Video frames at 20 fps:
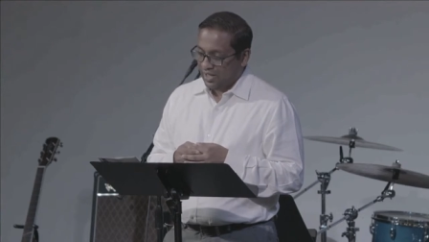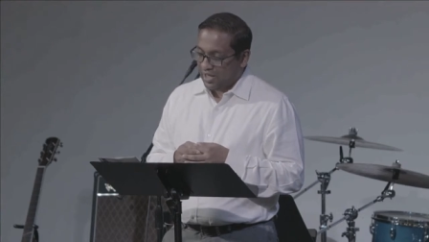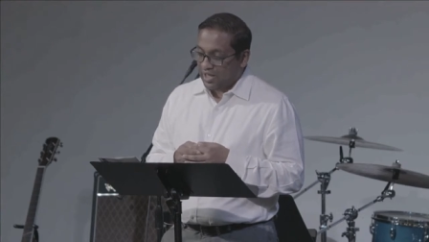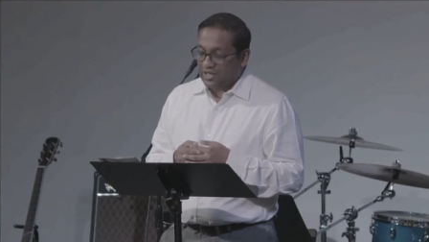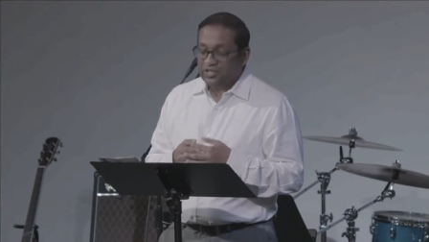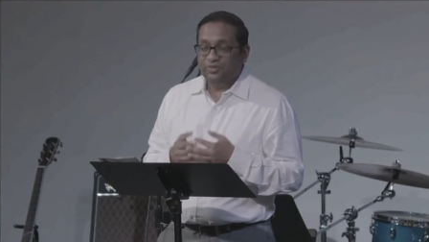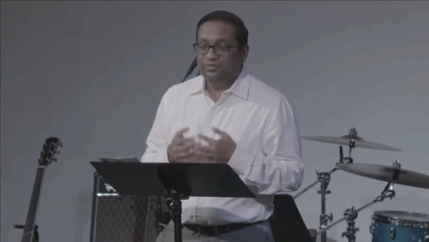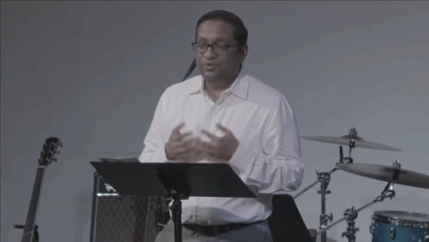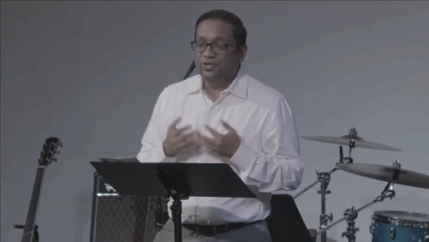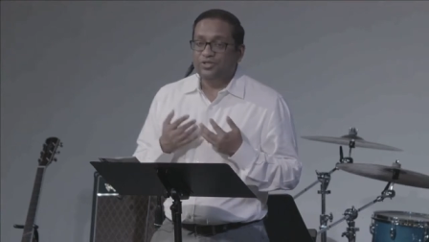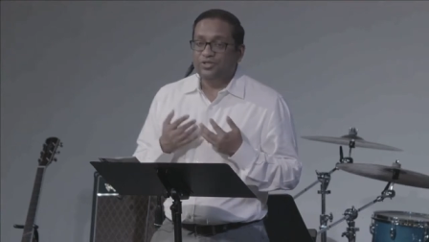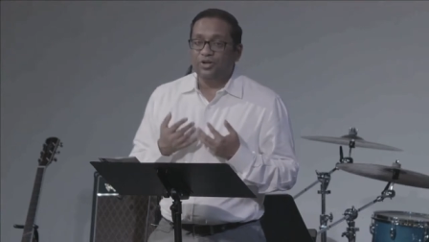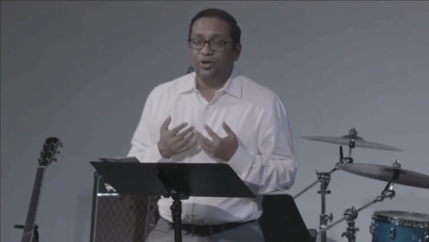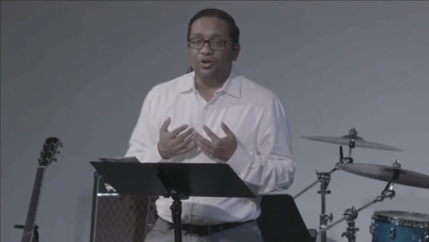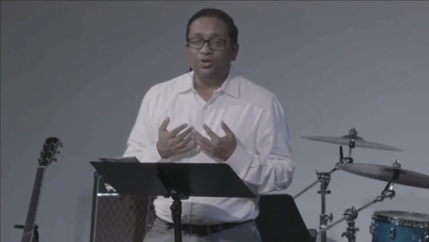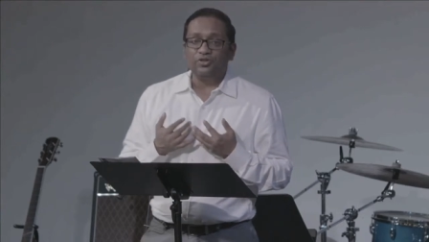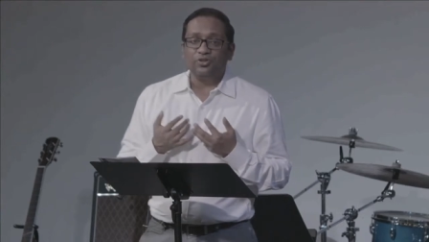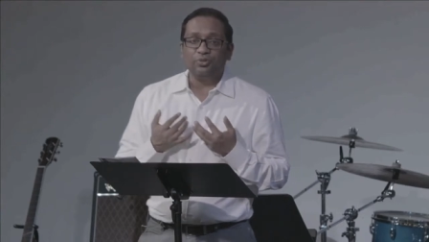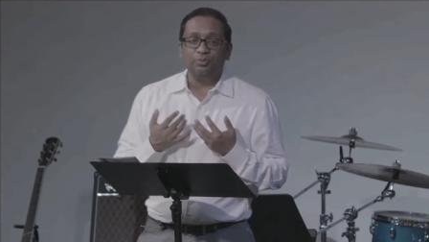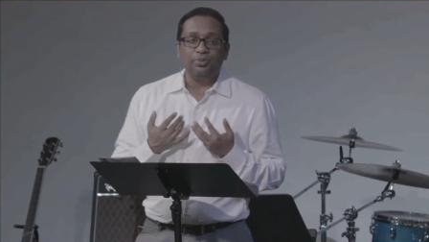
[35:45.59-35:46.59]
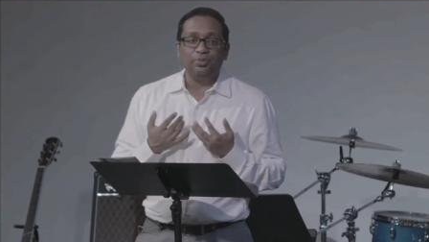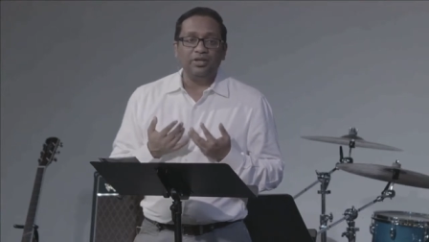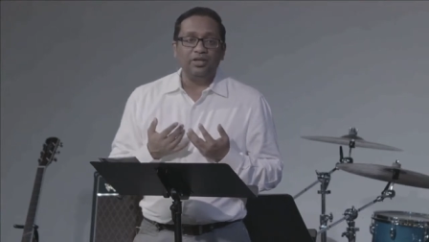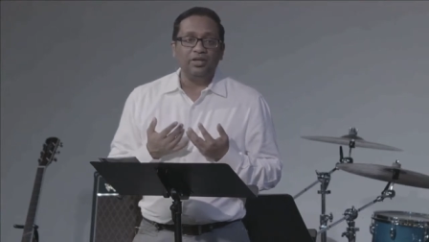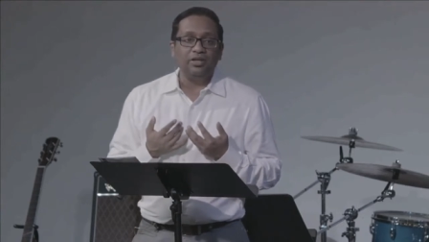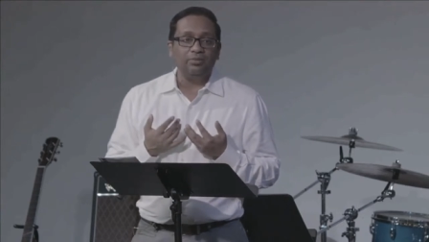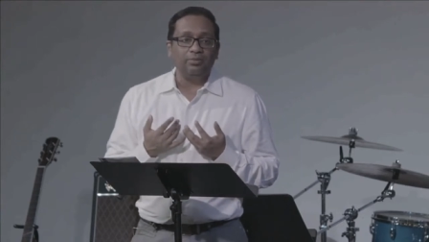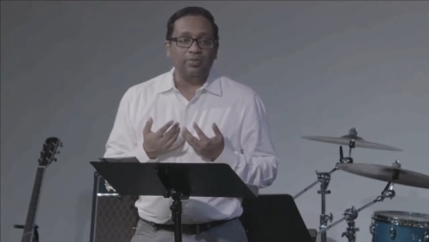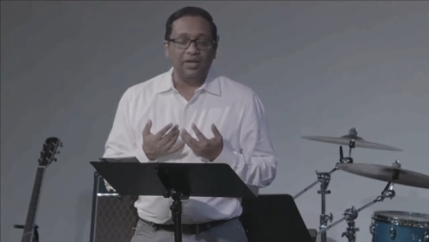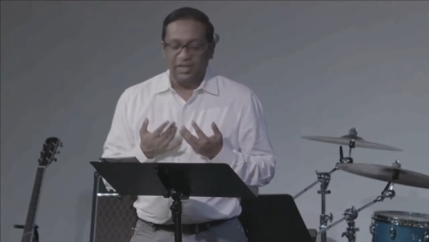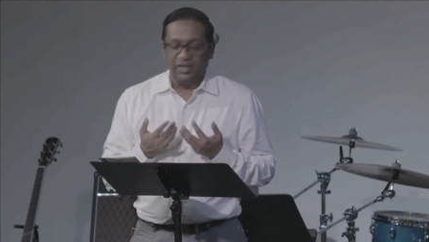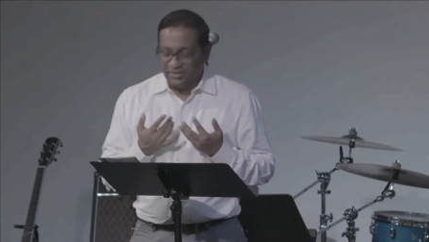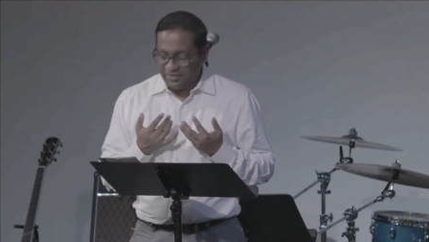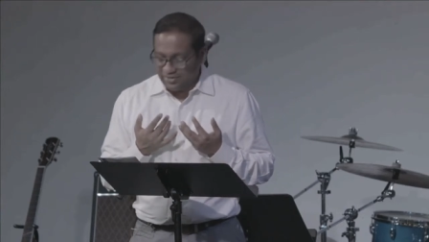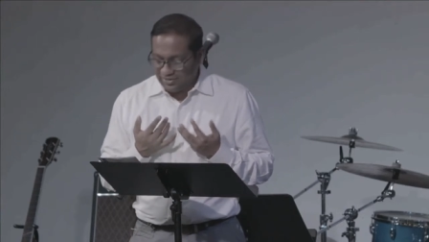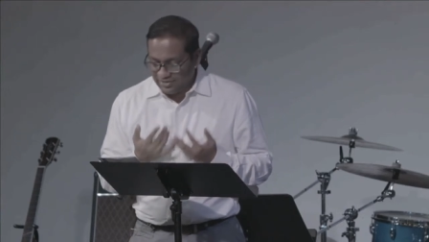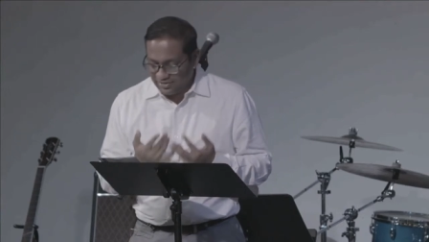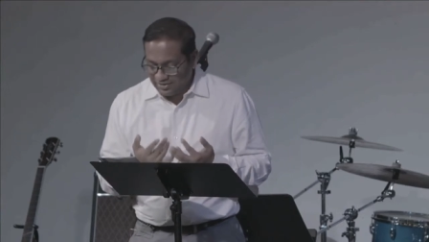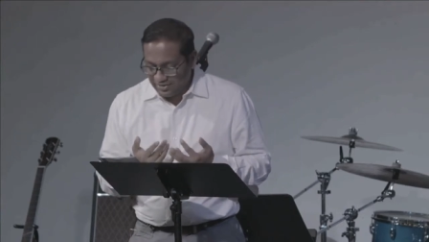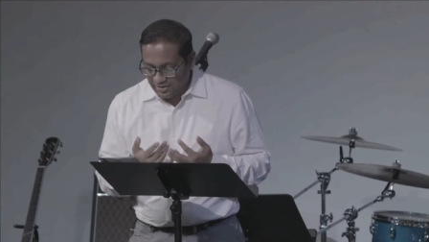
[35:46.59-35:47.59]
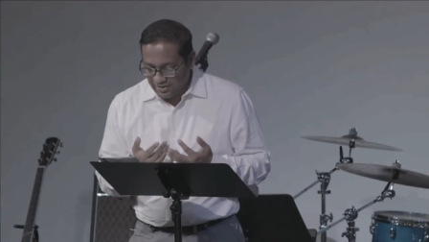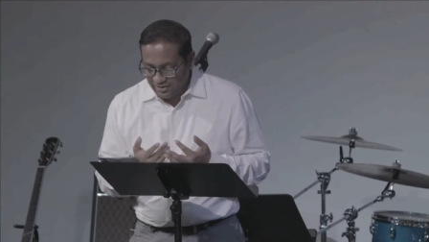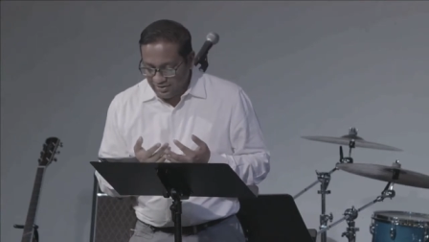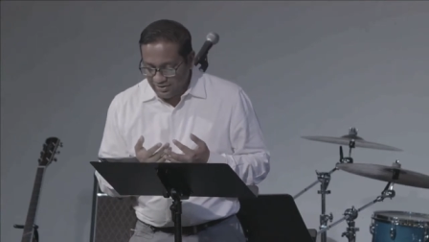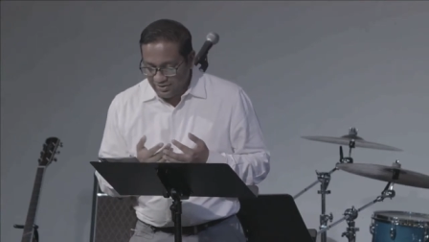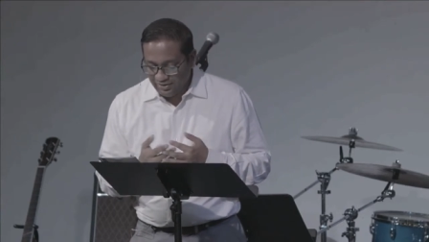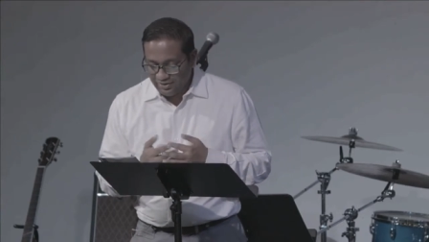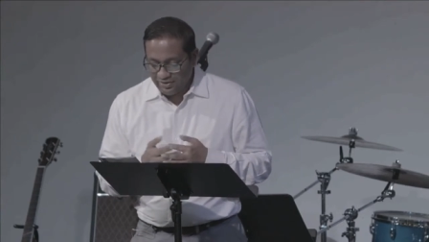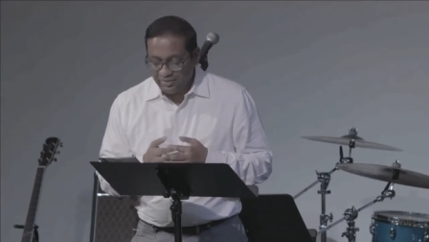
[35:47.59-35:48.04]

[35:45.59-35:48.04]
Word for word: As a result of being made sin,